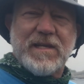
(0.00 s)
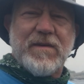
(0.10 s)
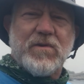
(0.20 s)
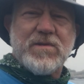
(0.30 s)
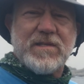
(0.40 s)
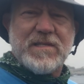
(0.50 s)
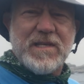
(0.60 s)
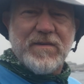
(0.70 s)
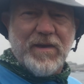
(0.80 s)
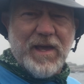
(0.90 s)

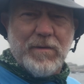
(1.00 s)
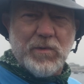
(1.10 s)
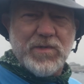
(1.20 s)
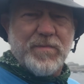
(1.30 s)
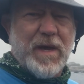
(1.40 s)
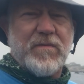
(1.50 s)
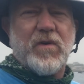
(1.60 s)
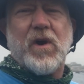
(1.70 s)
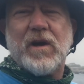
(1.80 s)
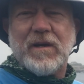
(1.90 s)
diversity of animals by
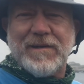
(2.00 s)
far.